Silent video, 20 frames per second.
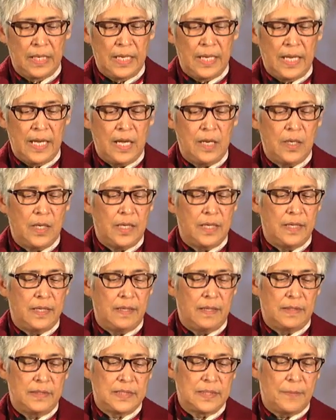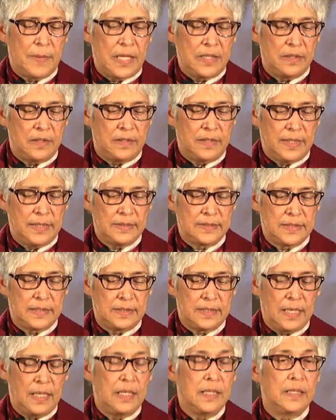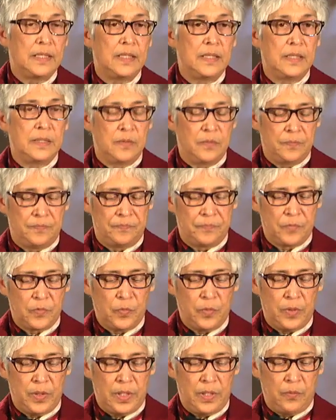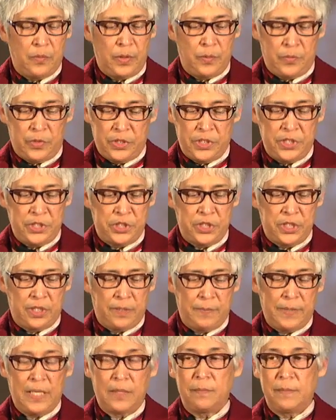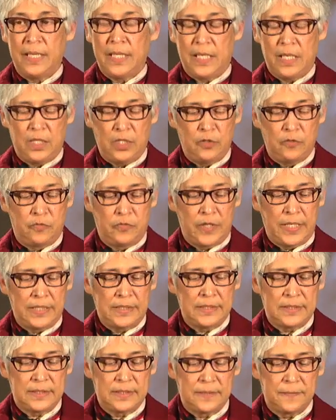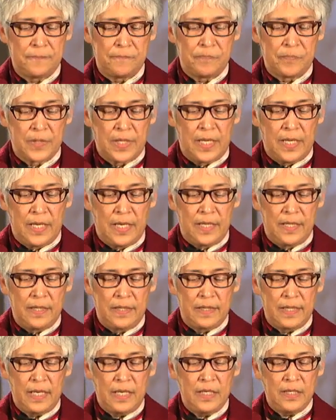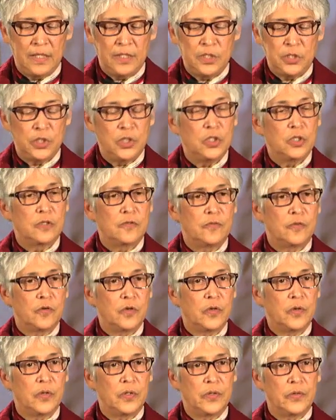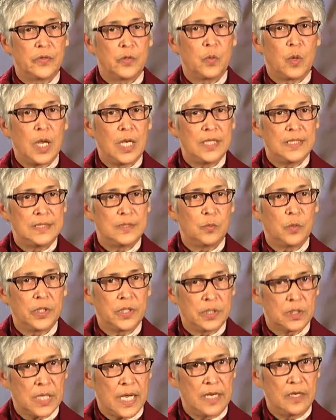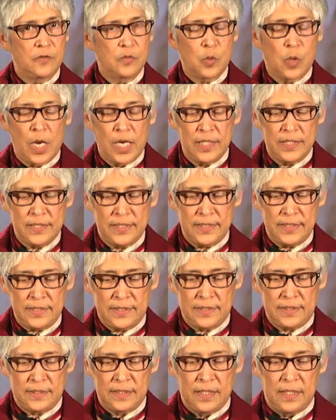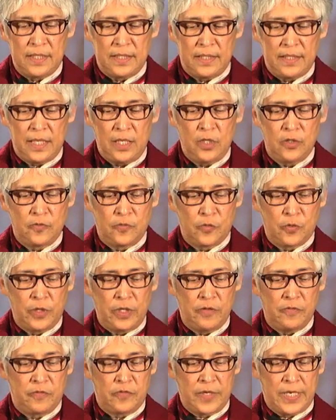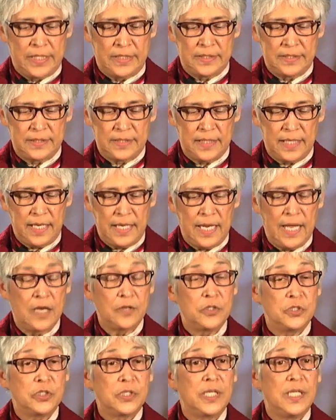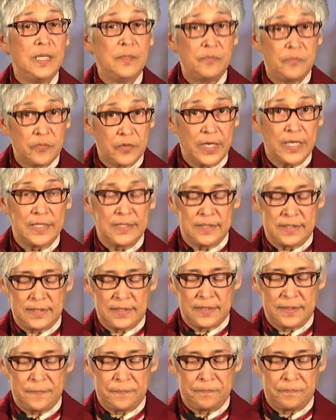And some other things that they learn when we're teaching about making new friends, they learn to look for what kind of qualities they look for in friends and how to keep friends.